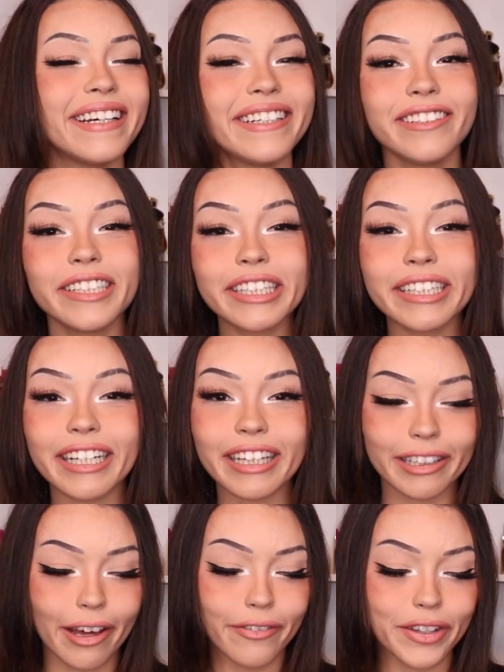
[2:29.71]
you're either gonna
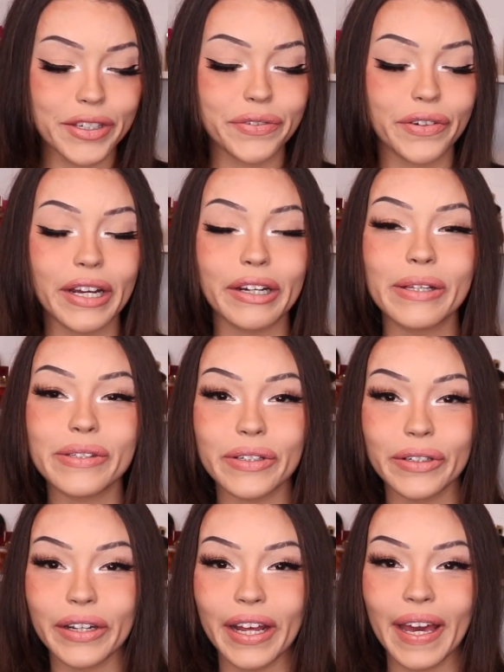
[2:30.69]
love this fragrance or
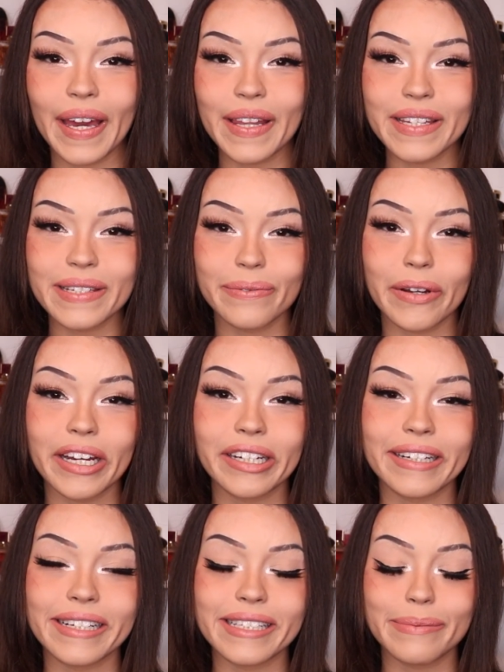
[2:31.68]
you're gonna hate this
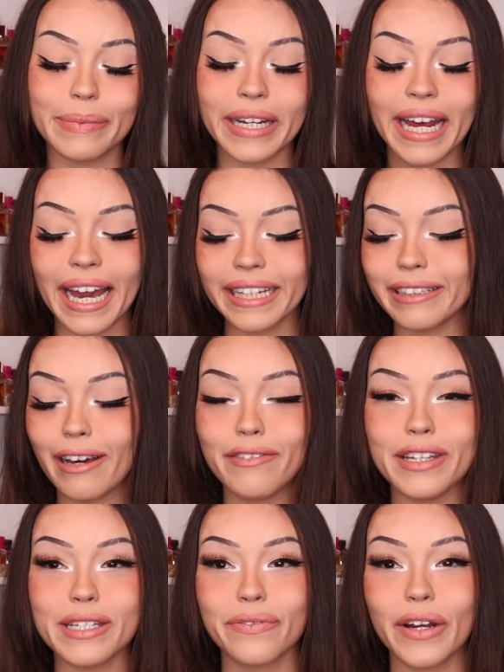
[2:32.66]
fragrance, but I love
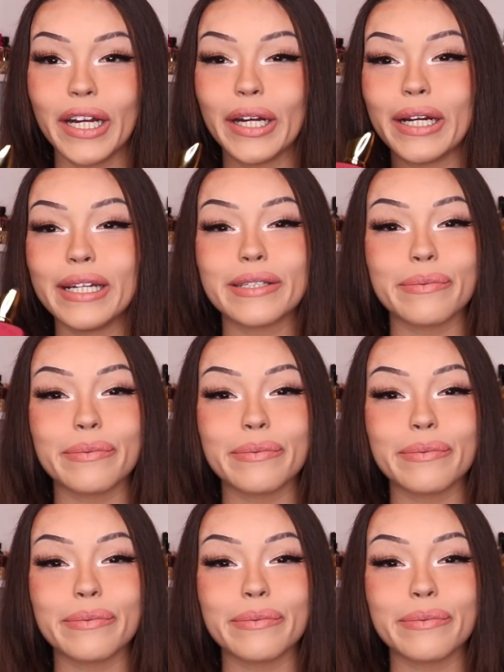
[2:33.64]
this fragrance.